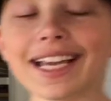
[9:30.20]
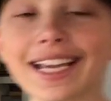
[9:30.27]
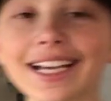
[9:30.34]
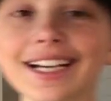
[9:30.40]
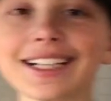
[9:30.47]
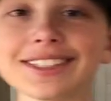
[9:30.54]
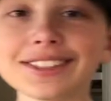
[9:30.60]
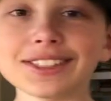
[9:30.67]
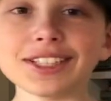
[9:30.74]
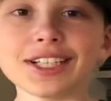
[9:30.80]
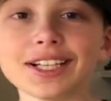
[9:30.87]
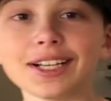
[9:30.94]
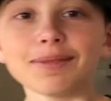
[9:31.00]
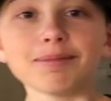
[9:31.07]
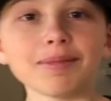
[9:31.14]
And
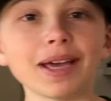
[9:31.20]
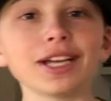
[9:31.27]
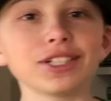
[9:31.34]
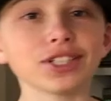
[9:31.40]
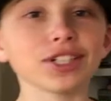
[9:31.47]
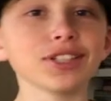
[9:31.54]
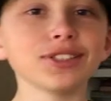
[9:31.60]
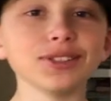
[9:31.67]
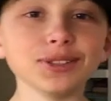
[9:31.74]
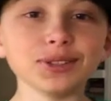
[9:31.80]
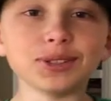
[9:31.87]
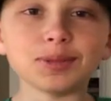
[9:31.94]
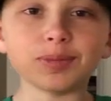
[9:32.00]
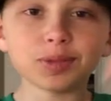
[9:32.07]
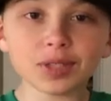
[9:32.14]
make sure to
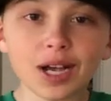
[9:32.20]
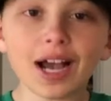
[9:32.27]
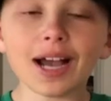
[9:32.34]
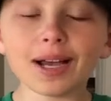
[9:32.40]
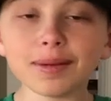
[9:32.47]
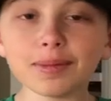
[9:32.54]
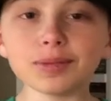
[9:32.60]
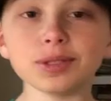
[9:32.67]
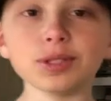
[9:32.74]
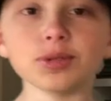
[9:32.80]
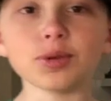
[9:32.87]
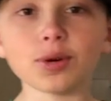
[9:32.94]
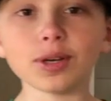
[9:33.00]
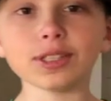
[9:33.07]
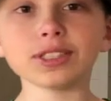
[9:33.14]
subscribe to
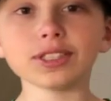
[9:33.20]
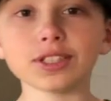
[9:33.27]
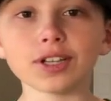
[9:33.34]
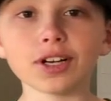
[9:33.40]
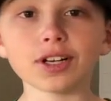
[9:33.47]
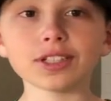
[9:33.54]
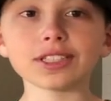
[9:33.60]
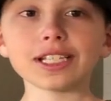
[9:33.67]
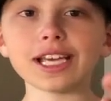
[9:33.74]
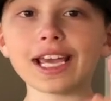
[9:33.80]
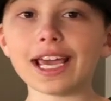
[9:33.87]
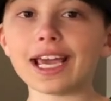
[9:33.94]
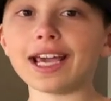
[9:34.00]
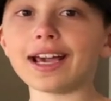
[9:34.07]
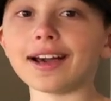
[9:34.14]
Coins and
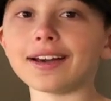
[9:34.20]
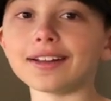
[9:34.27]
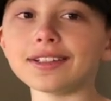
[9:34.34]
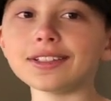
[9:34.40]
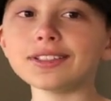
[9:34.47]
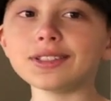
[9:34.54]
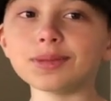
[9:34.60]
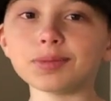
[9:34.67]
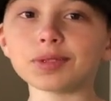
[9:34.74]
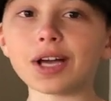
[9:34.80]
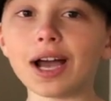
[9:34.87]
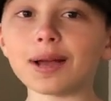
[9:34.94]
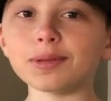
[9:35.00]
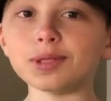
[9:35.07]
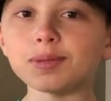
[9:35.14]
Currency and
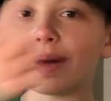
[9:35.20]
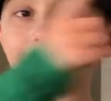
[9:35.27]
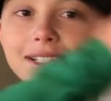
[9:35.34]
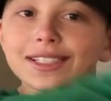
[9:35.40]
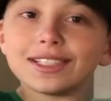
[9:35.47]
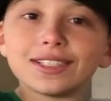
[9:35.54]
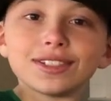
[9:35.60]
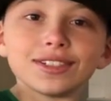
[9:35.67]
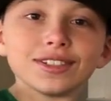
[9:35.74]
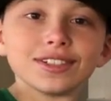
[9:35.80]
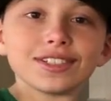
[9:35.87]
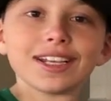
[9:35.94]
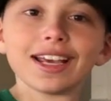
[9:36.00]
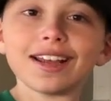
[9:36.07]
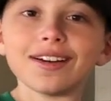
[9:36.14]
subscribe to my
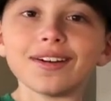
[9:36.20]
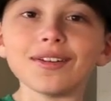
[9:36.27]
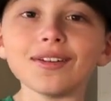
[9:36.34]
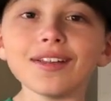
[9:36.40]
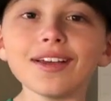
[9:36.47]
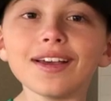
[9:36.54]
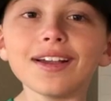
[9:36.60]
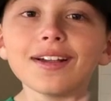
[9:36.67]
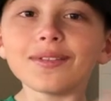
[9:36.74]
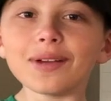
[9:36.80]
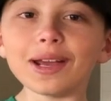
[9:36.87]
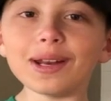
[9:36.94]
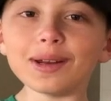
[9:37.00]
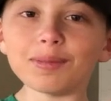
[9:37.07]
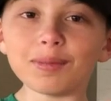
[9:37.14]
sister's channel,
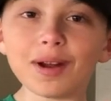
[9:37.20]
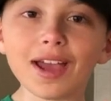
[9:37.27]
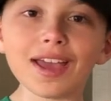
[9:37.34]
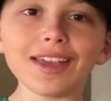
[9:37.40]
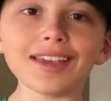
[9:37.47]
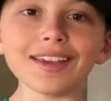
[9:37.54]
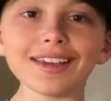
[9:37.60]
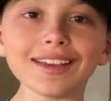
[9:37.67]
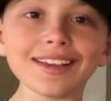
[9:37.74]
Random Ray.